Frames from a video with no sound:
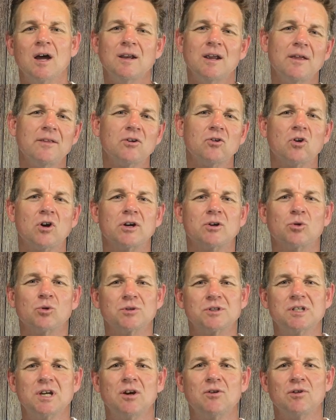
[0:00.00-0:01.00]
Another guy
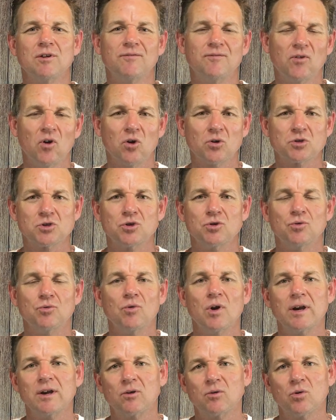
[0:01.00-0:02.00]
called Terry Fox who
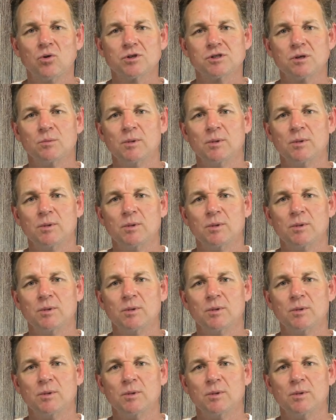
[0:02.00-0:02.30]
ran across